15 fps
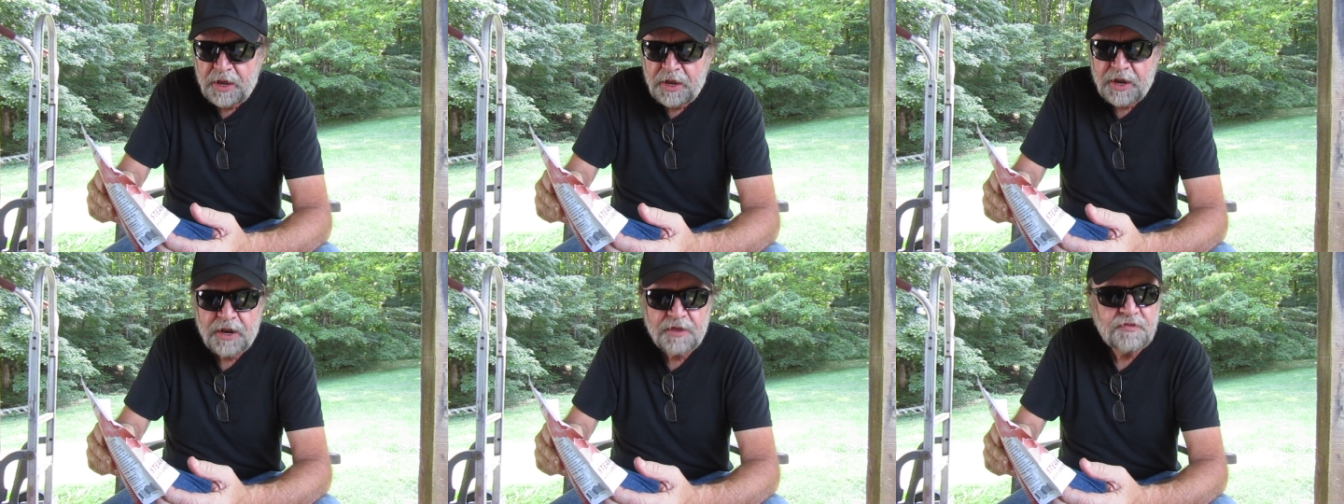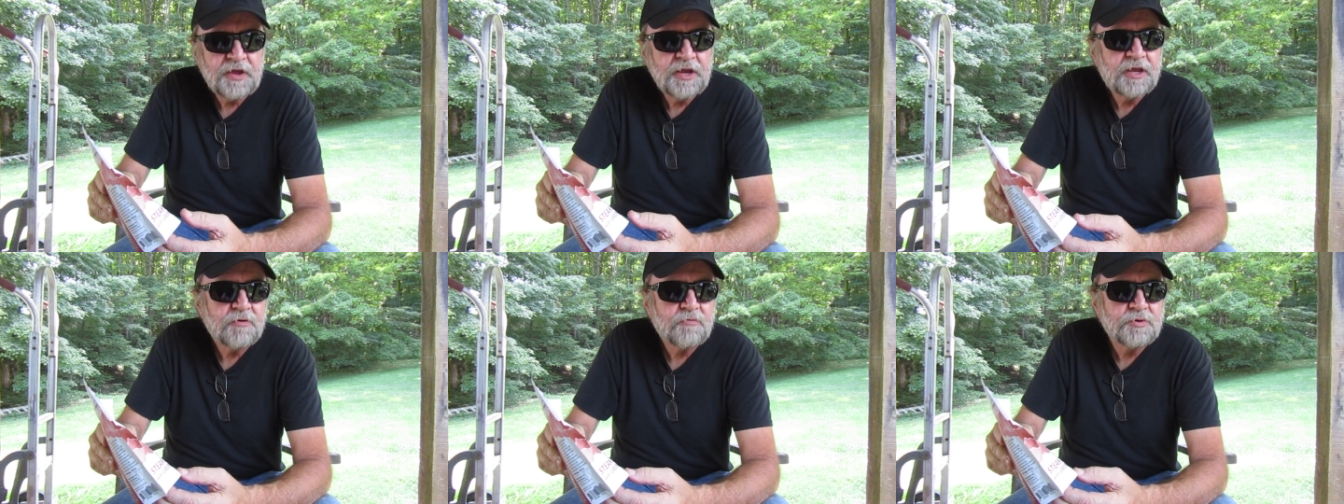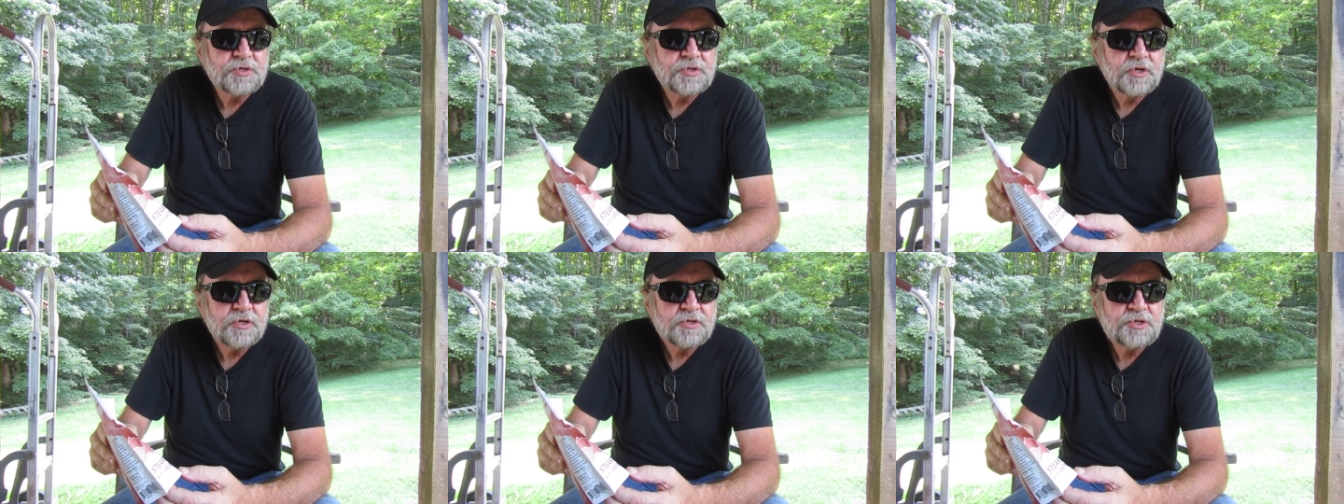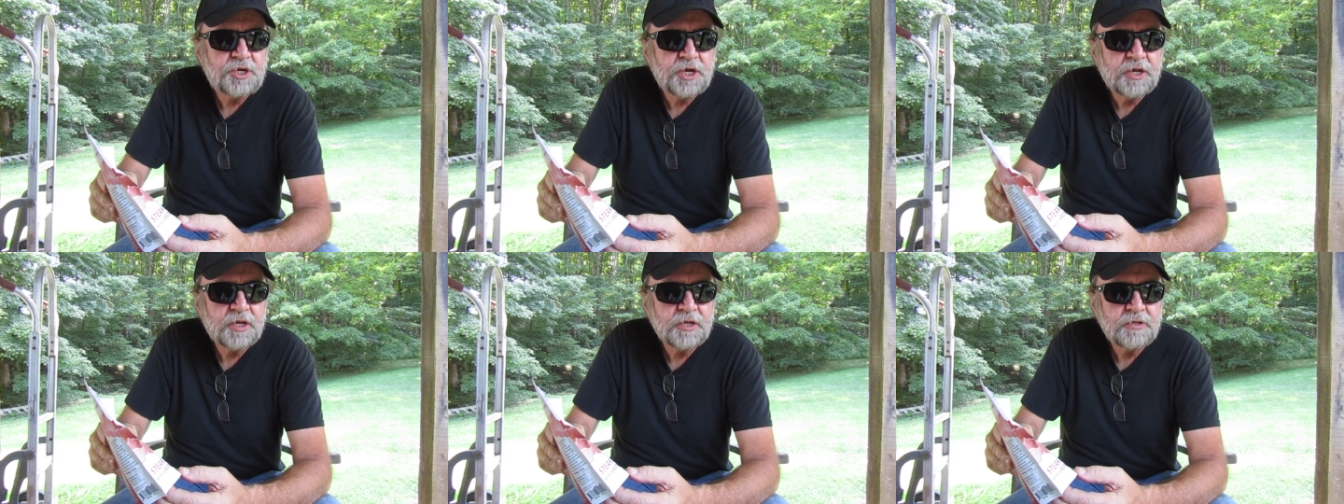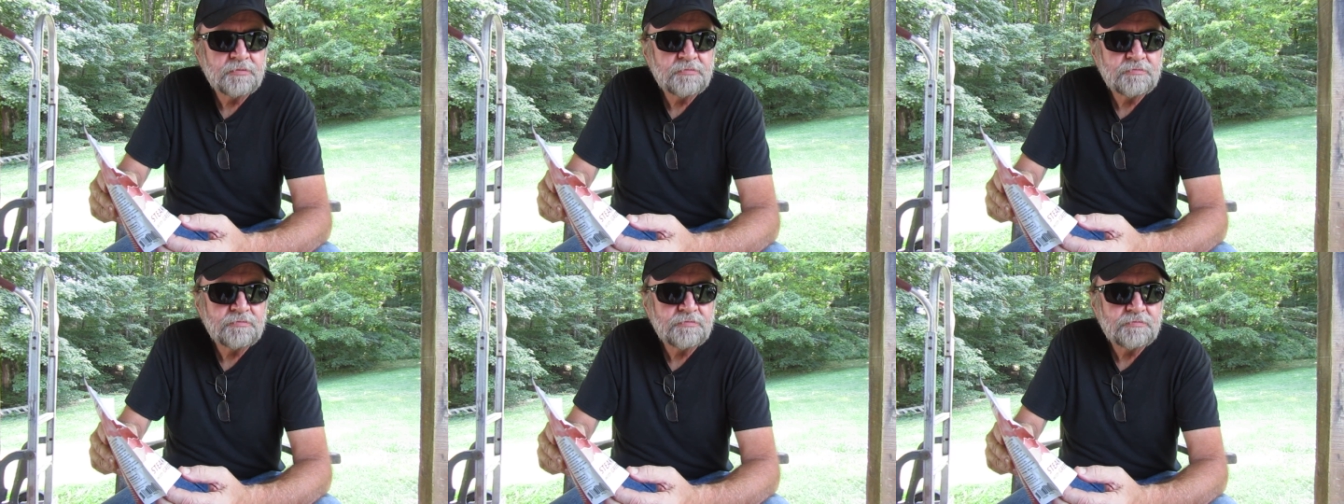And I think it was the chicken
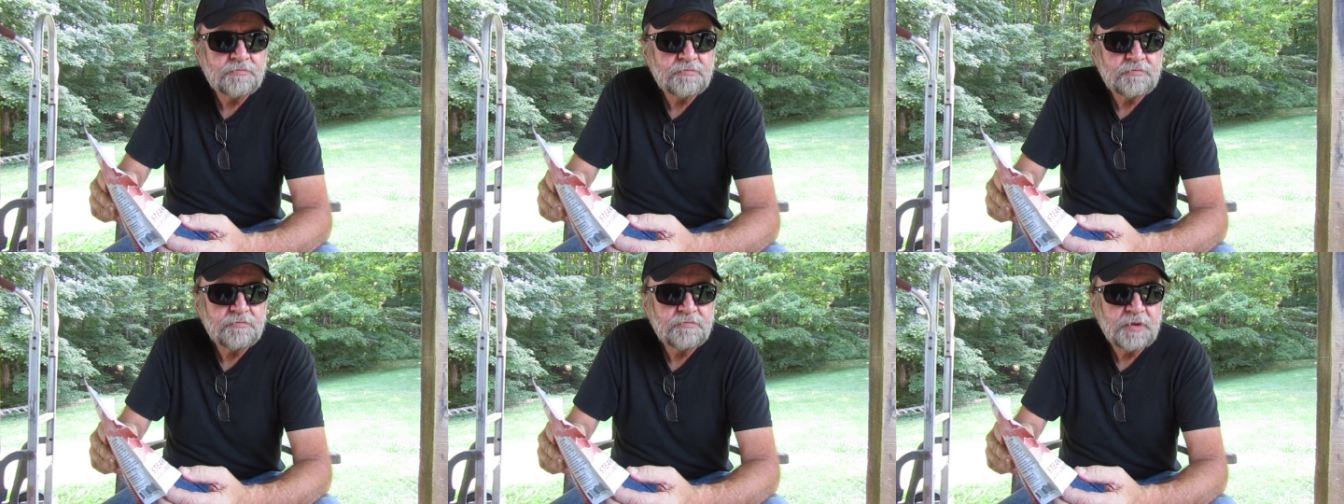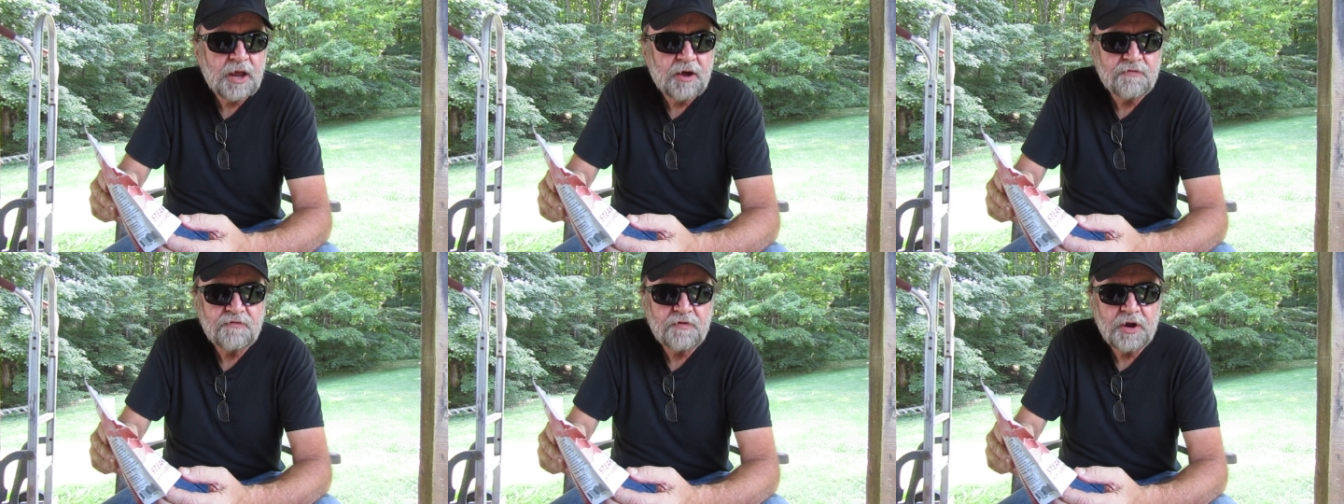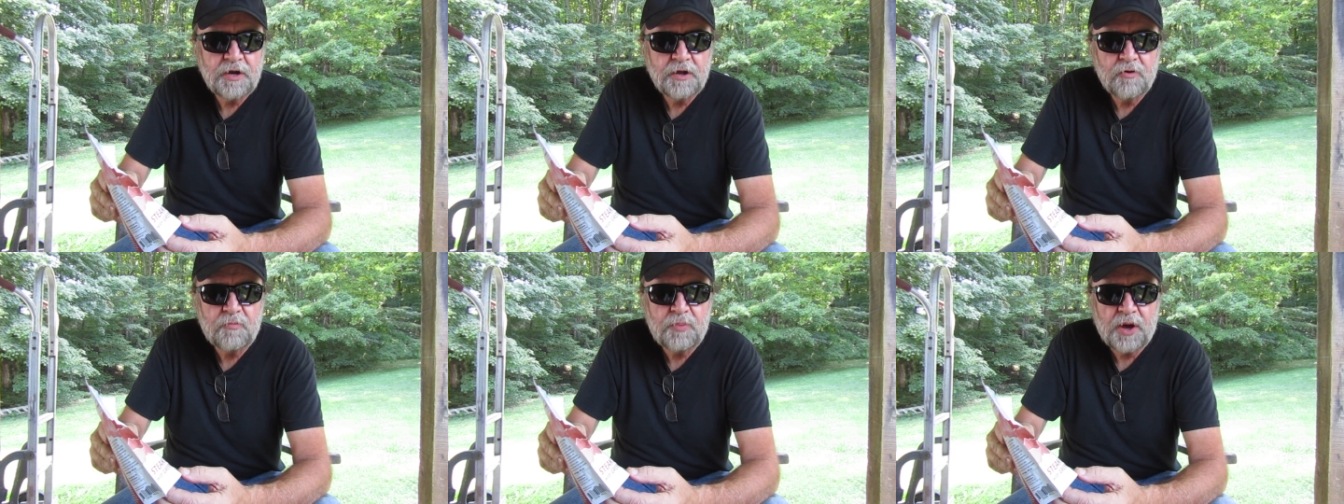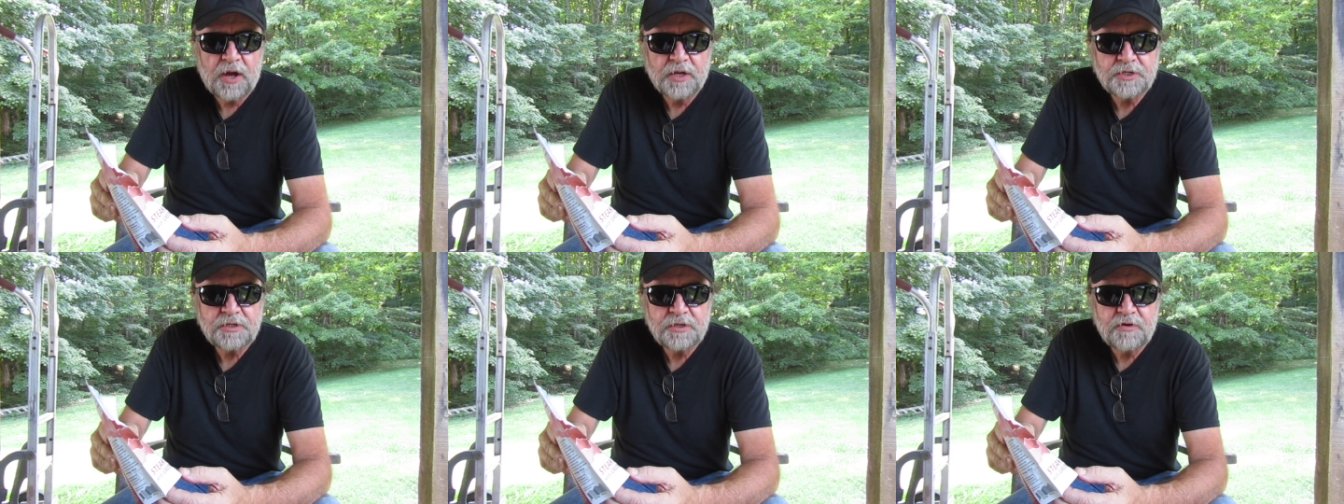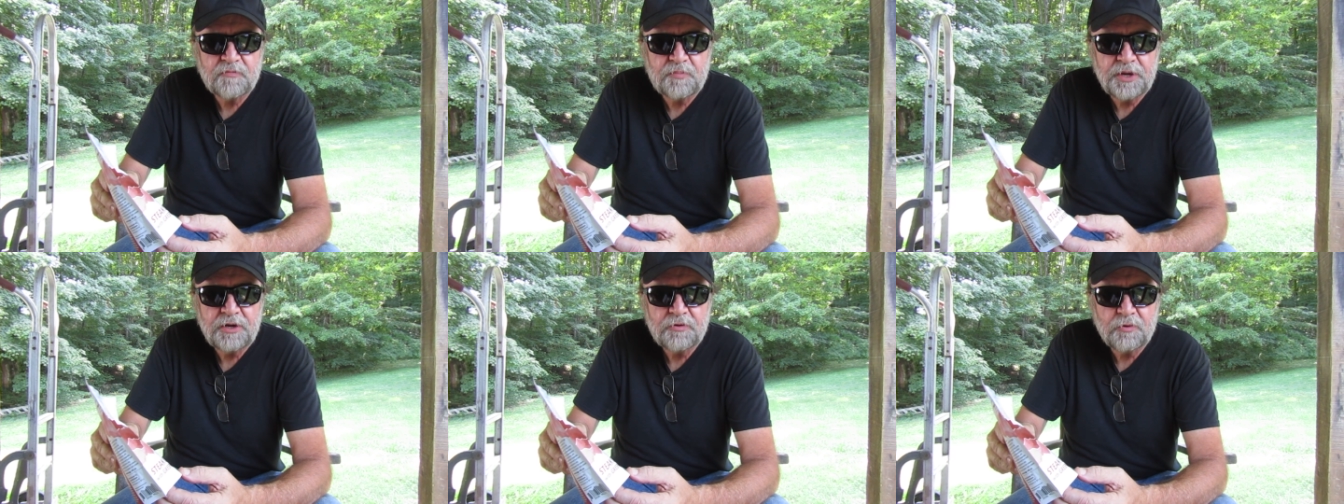Alfredo pasta
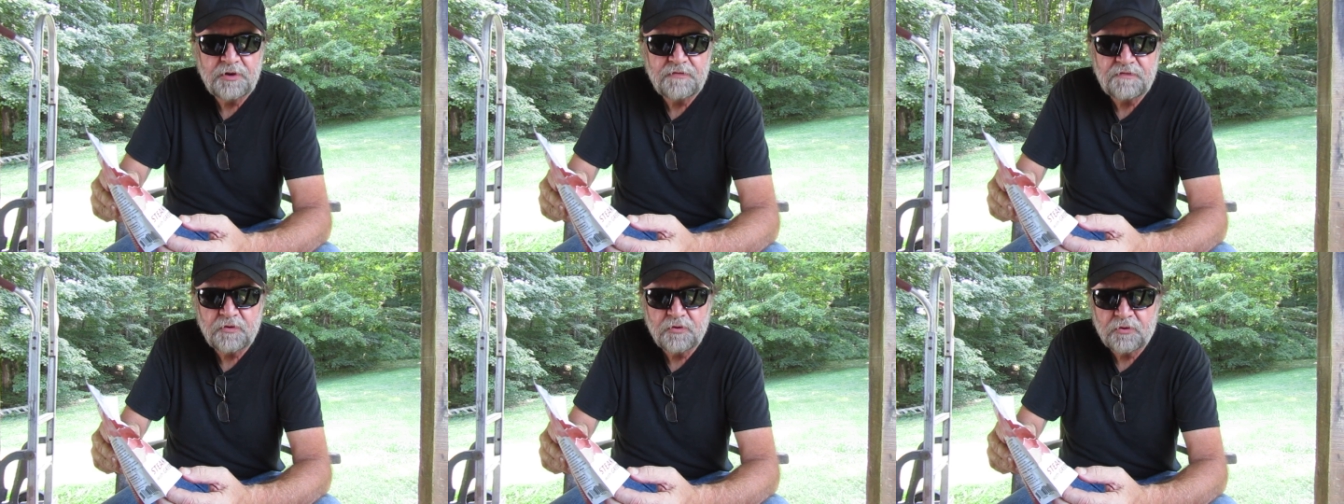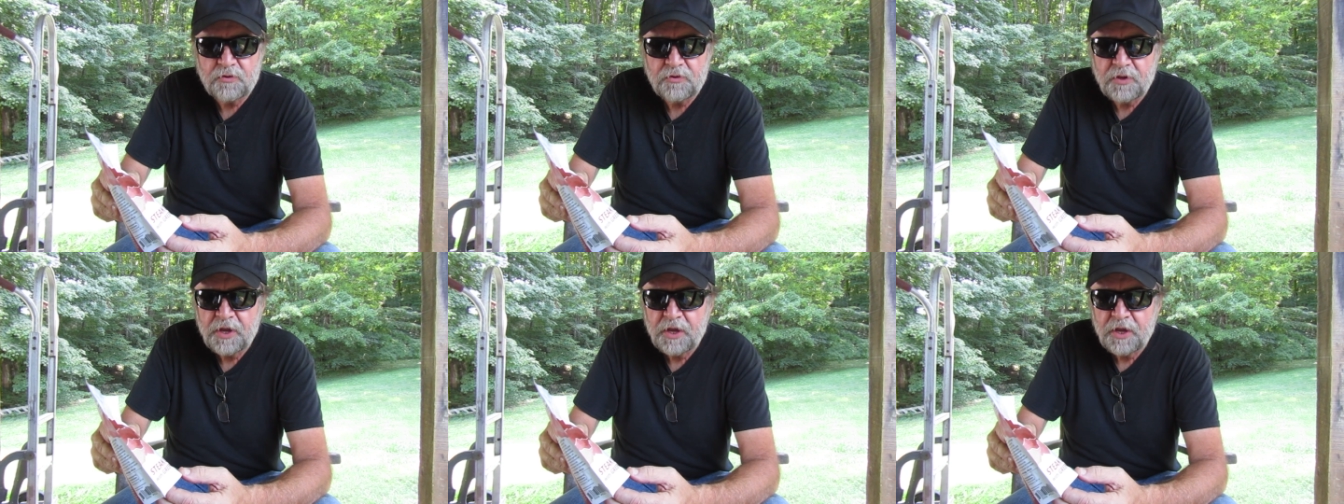of Peak Refuel